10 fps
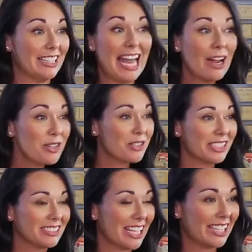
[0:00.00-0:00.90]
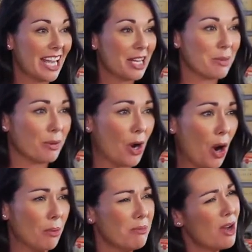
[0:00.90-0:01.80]
Now you can stain like a
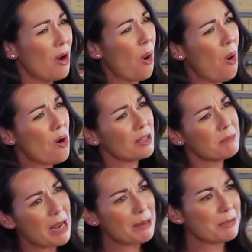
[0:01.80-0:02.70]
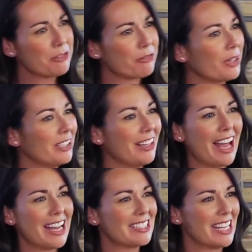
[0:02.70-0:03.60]
pro. Or maybe you've
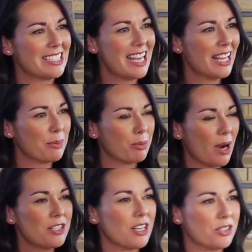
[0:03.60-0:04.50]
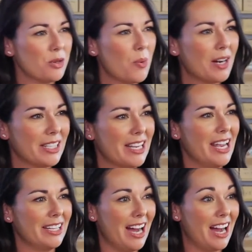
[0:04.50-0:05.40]
realized it's not the project you want to
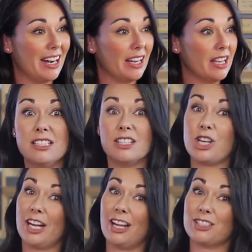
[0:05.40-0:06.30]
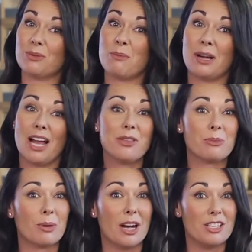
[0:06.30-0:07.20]
take on. To check out some of my other
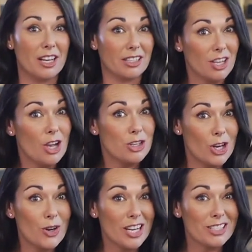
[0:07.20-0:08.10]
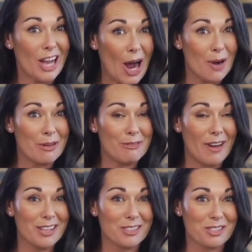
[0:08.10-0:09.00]
projects, tune into
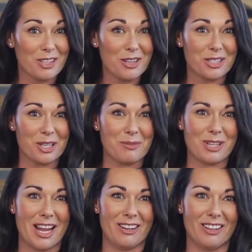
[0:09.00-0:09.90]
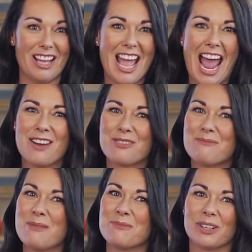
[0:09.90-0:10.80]
HomeAdvisor's YouTube channel. And
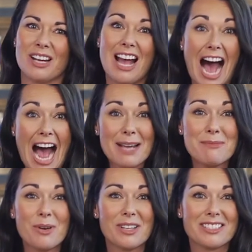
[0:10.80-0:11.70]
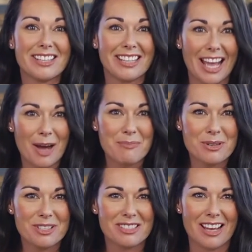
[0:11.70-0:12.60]
remember, I'm always here to help
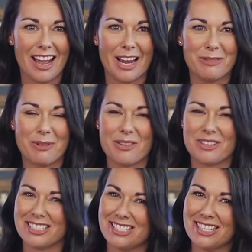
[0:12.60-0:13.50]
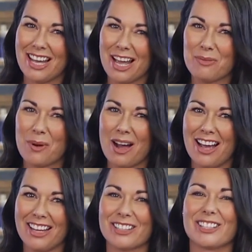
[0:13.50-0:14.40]
you decide whether to D I
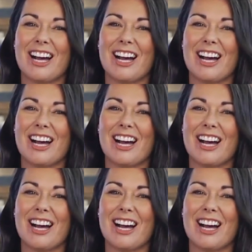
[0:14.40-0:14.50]
Y or